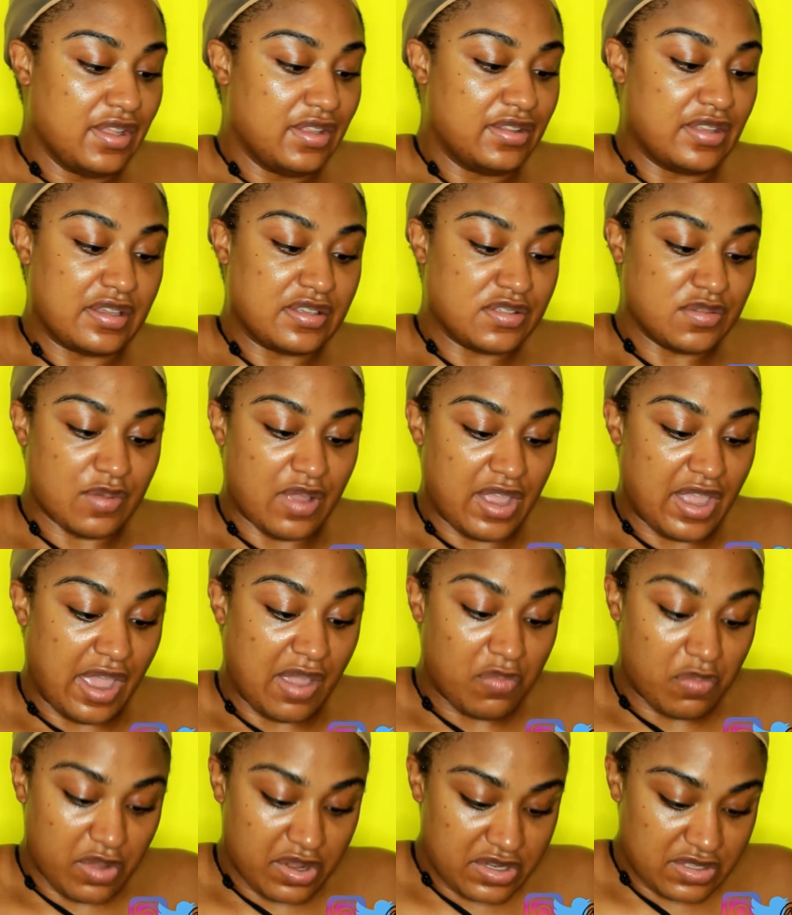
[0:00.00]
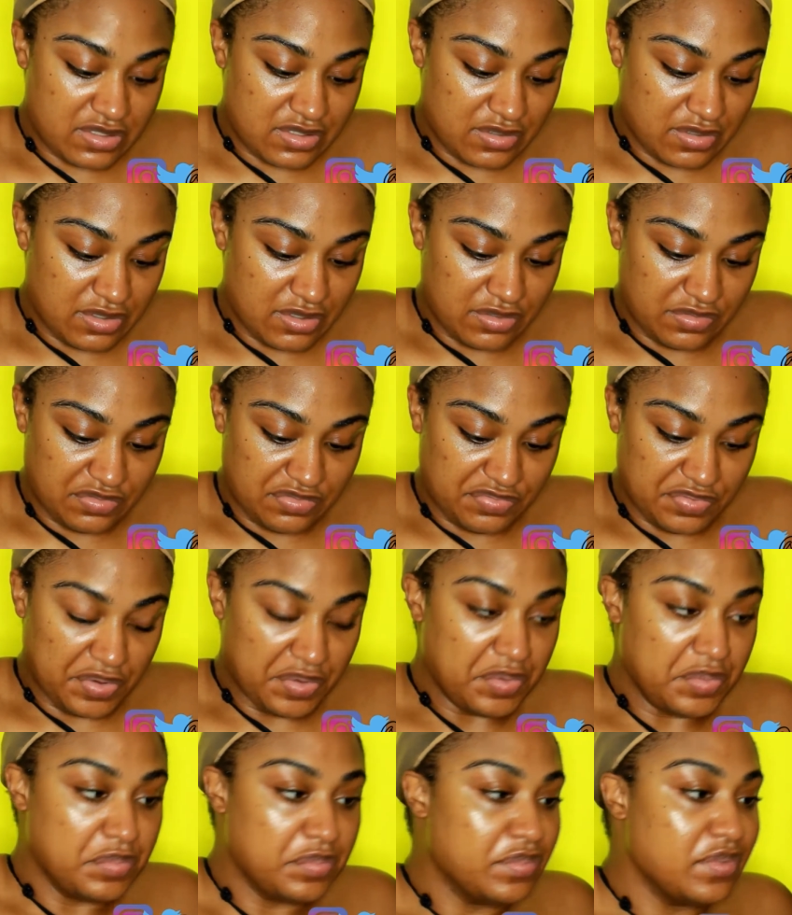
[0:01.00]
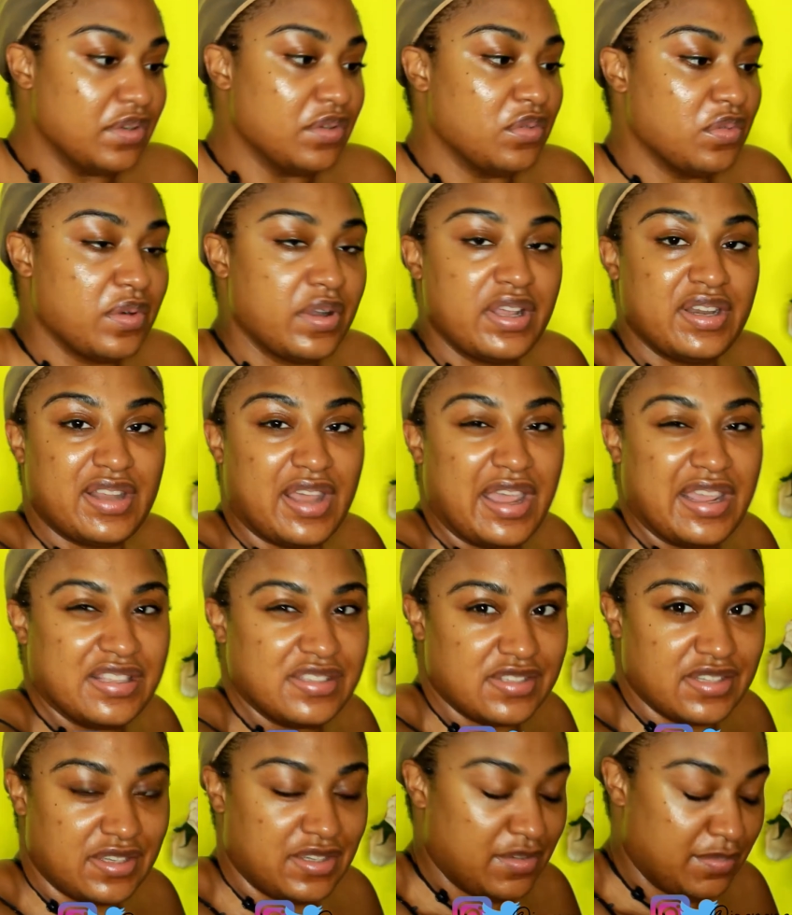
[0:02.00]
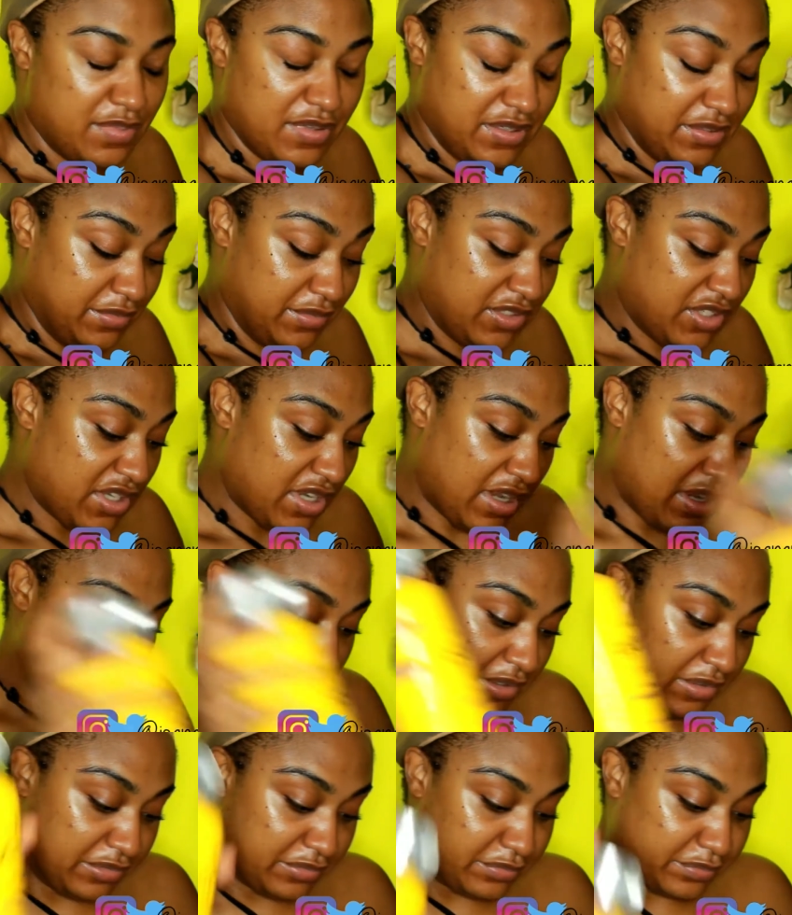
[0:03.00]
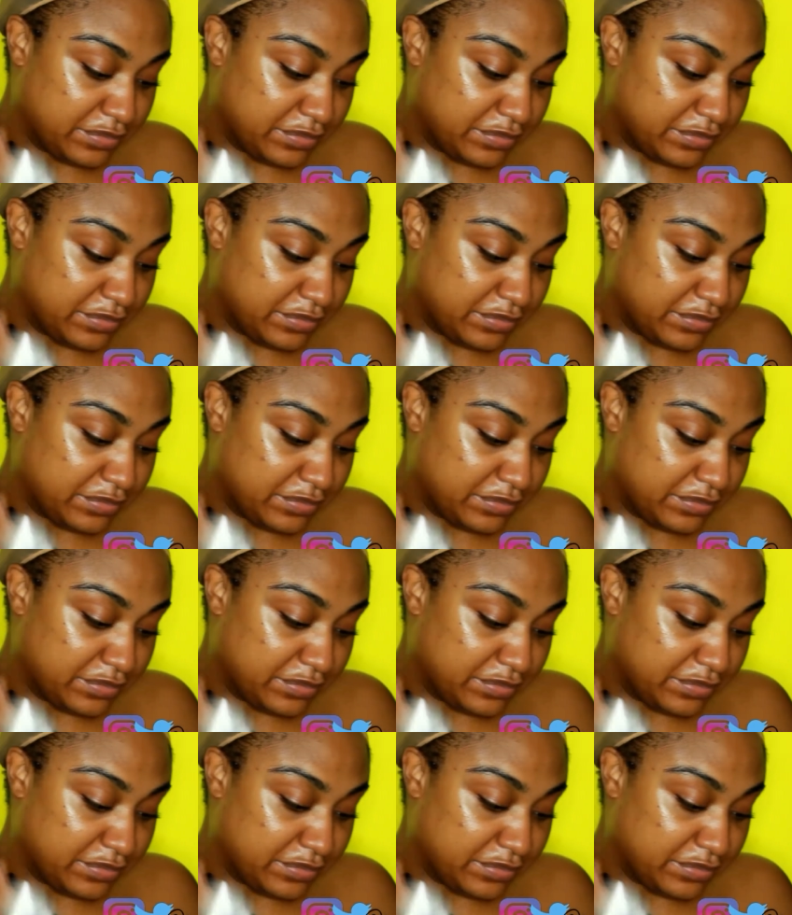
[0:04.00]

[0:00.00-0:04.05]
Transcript: That's why I wanted to film what I did, but child.